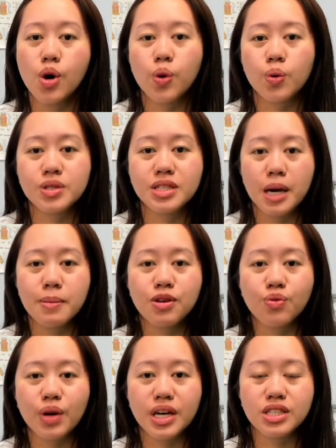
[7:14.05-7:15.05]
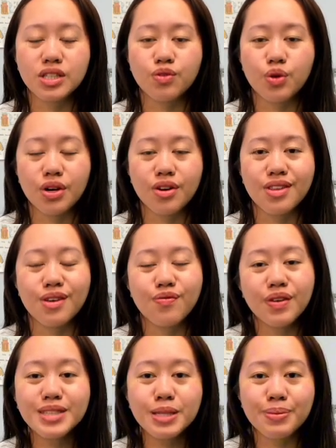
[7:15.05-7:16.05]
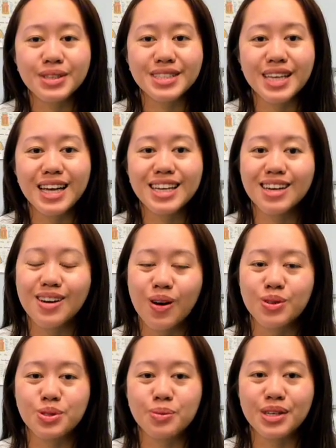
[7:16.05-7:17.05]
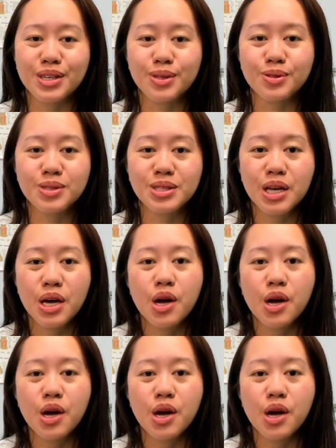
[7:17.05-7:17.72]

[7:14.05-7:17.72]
or time in range of greater than 50% can also be used.